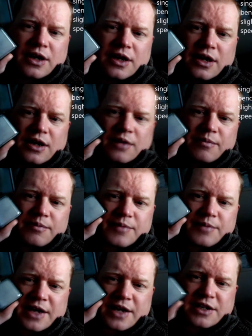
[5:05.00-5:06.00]

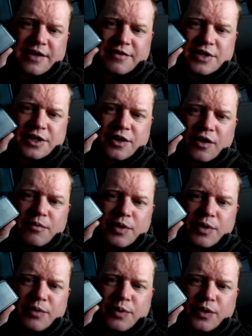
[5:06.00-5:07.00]
um, X79
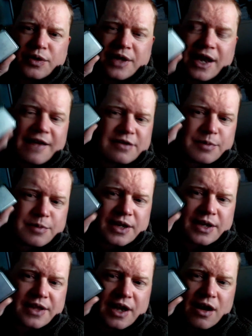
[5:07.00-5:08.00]
motherboard they'll have to
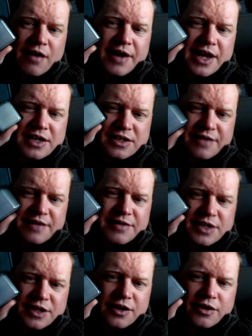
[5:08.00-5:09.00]
be they are an
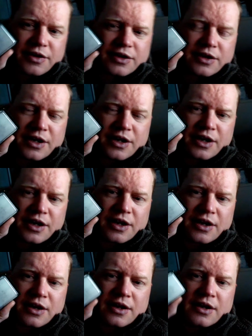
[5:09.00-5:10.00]
X79 uh,
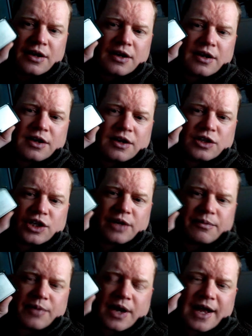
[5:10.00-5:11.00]

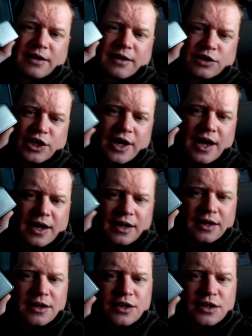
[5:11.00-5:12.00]
chip
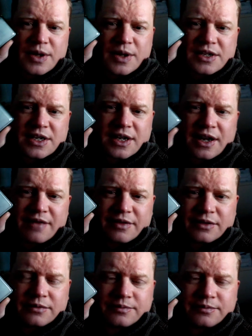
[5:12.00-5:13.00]
LGA
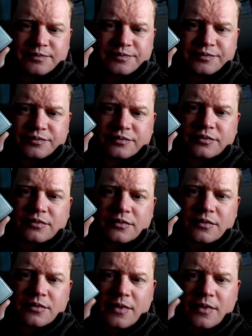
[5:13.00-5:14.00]
2011
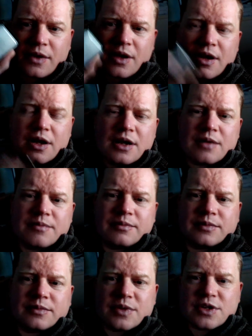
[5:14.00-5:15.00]

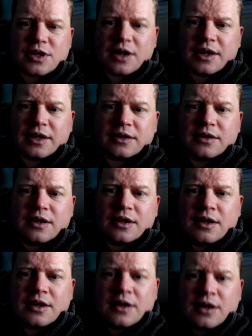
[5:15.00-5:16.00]
um, socket
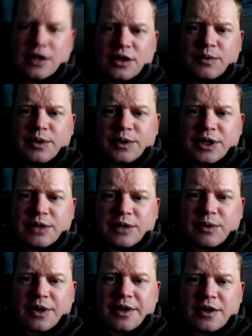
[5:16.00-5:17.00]
and you will need
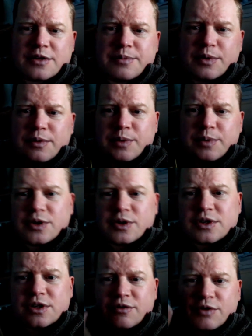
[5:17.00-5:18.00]
one of those
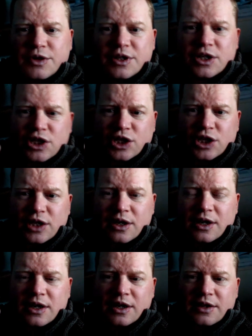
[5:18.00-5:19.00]
motherboards to run this chip
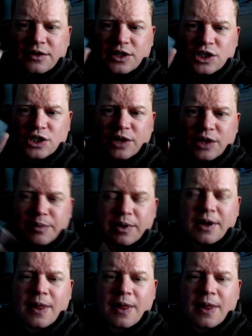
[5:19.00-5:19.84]
uh, this chip